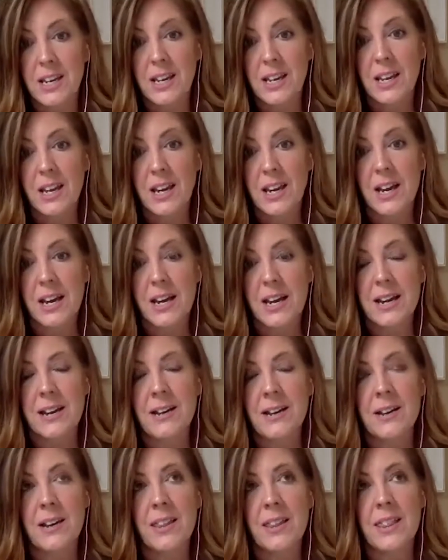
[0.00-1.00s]

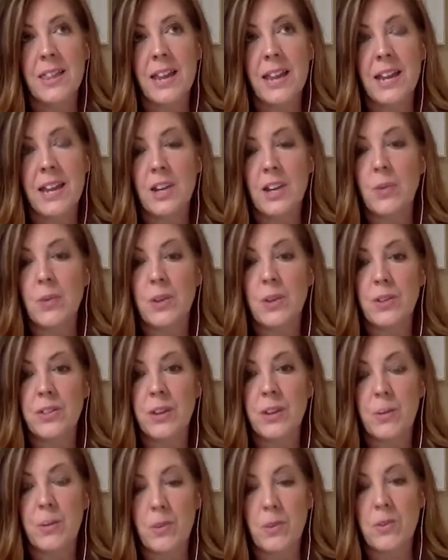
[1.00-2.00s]
That you
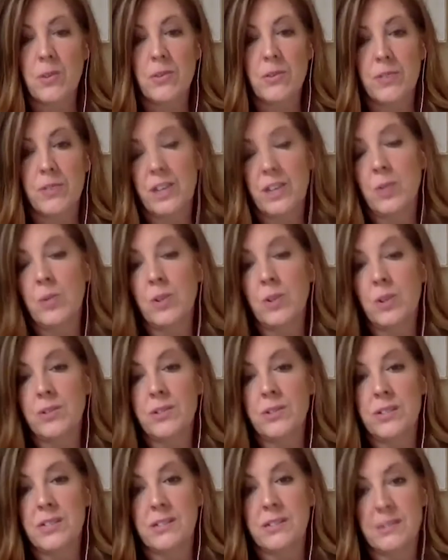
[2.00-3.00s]
will
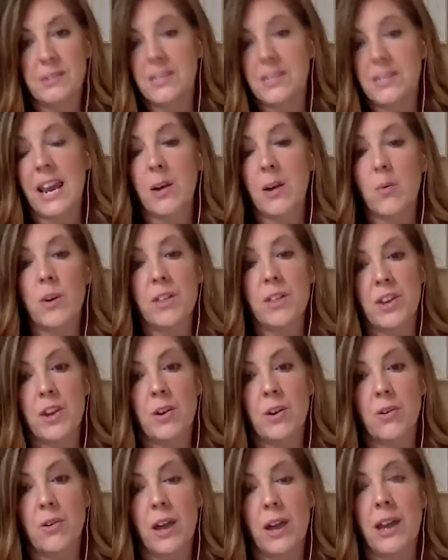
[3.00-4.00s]
take with
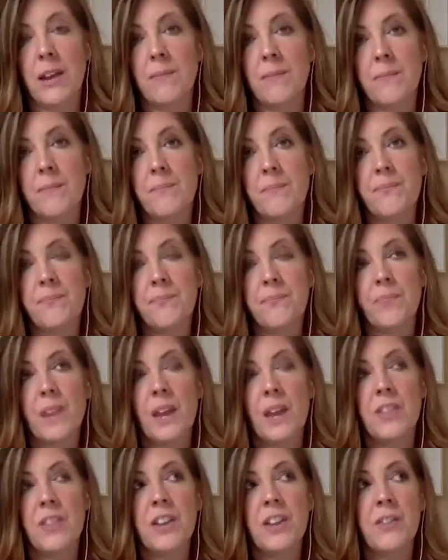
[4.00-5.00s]
you. And
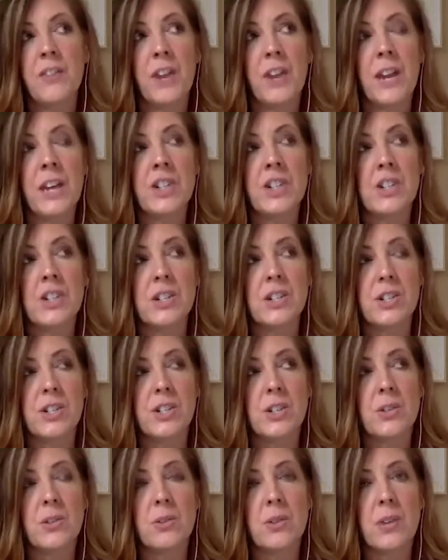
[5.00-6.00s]
I think for agents
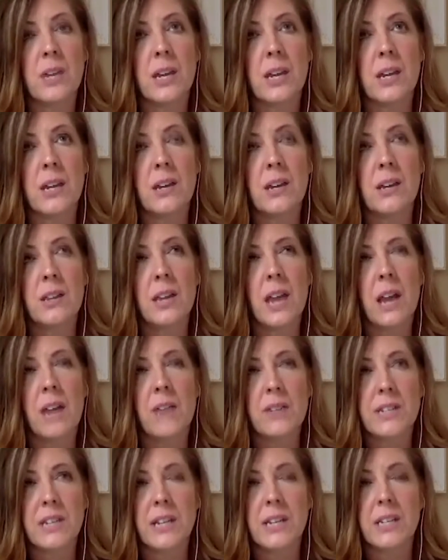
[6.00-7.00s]
too, they have
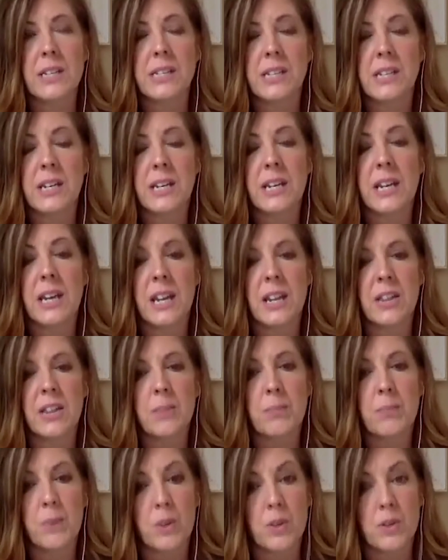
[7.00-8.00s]
a tendency to get in
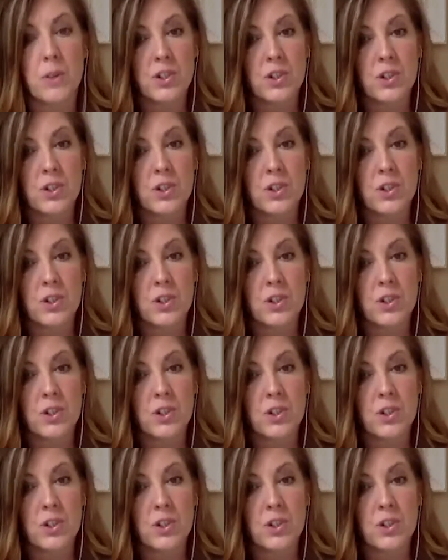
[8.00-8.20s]
the personal